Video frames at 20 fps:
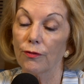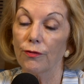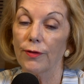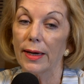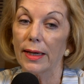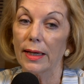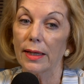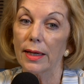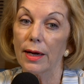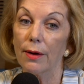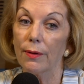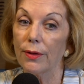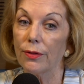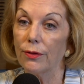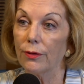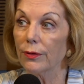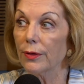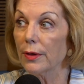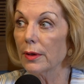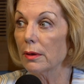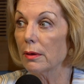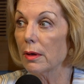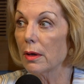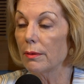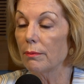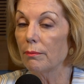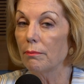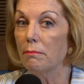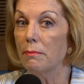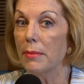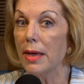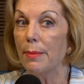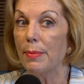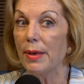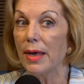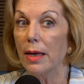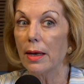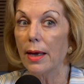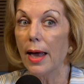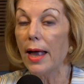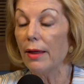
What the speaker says: Frank and Kerry thought that maybe,